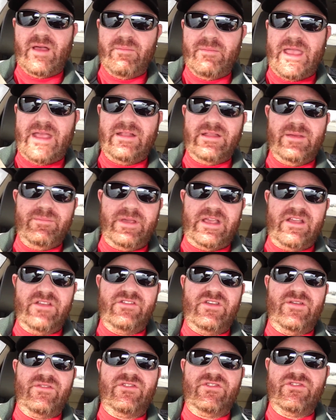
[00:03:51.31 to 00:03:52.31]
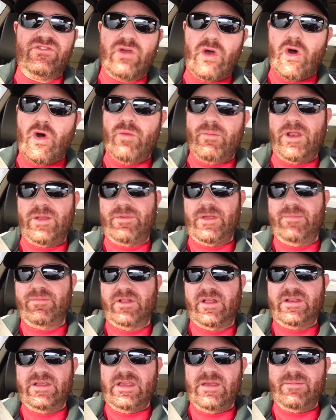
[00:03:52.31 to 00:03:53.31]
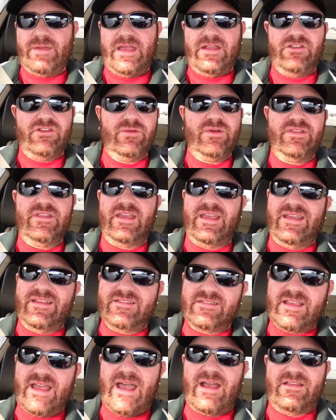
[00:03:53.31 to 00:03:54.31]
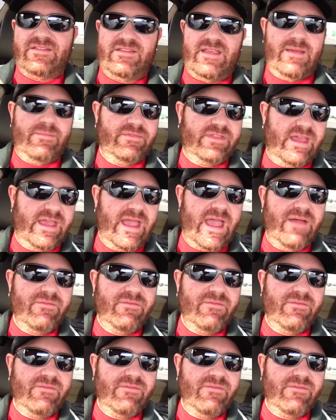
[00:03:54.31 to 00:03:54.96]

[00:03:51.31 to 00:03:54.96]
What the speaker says: mainly because you have so many people on eBay doing the exact same thing.